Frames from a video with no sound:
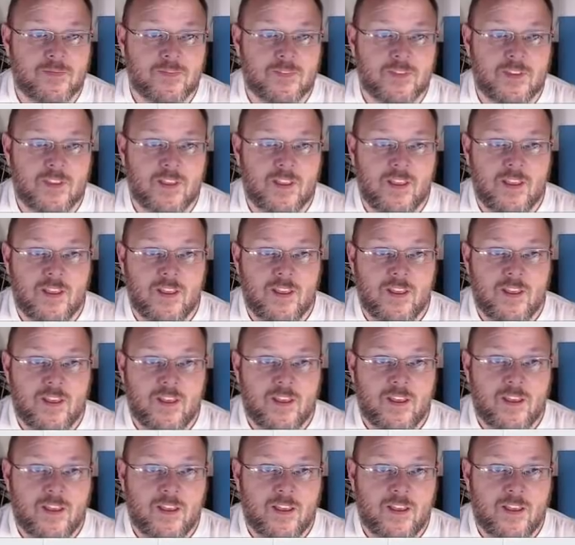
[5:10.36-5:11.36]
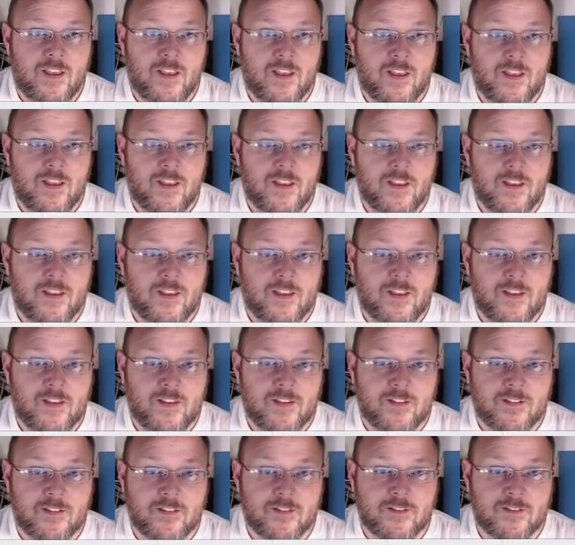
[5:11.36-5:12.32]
No one is speaking in this clip.